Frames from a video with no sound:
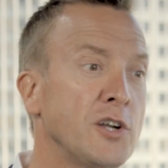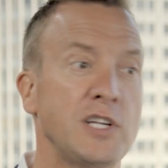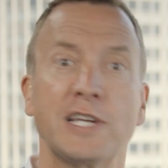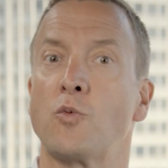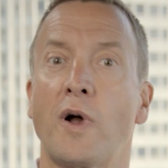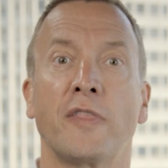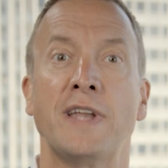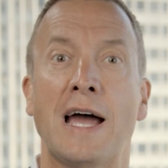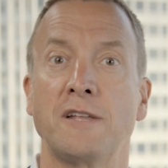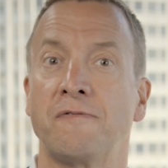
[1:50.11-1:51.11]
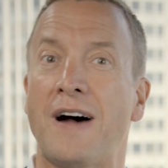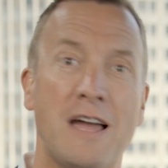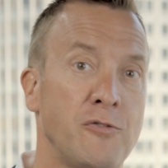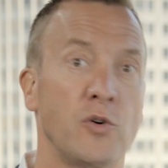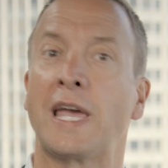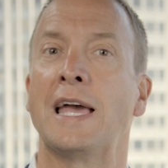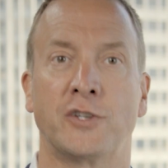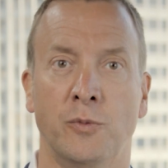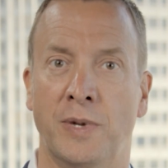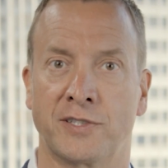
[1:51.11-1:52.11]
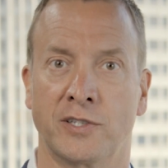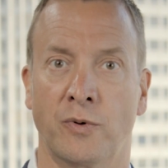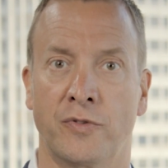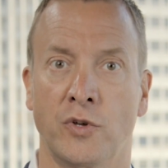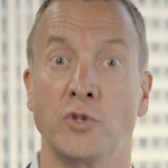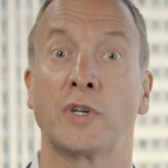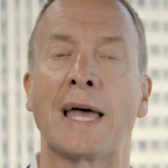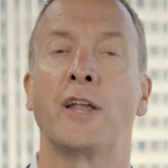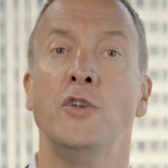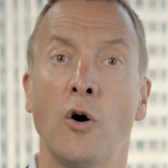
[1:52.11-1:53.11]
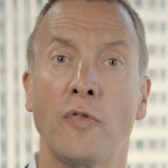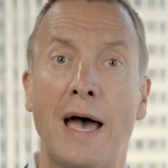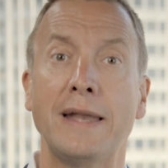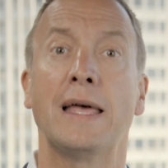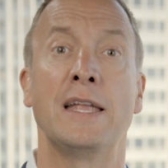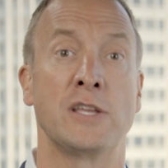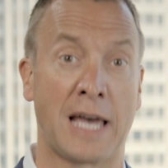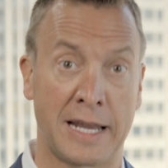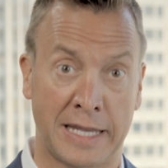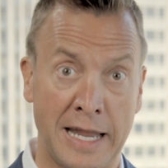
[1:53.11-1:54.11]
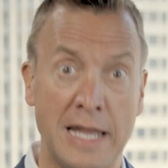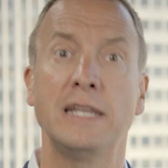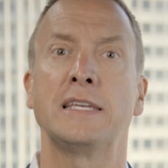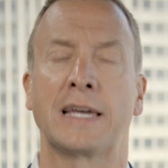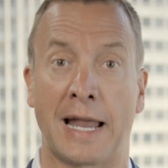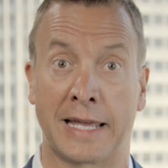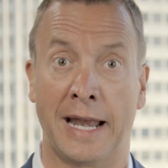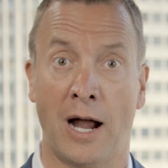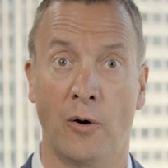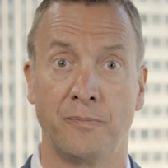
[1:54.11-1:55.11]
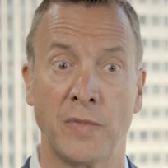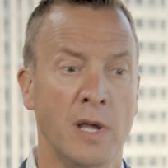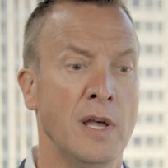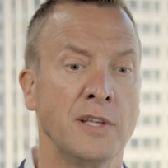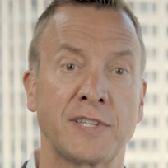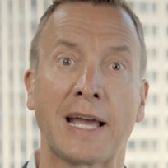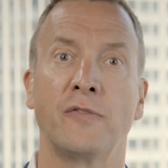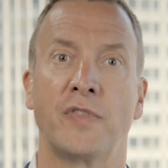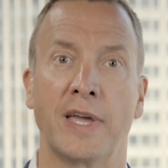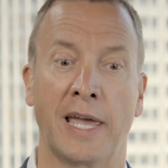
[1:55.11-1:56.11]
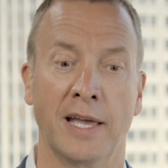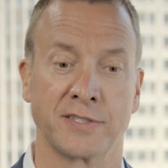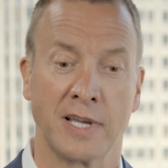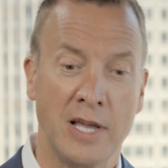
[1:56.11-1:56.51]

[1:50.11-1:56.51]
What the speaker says: or she is one of the 95 who can't do business with you. You gotta know that, and you gotta get in, you gotta get out. Second thing is,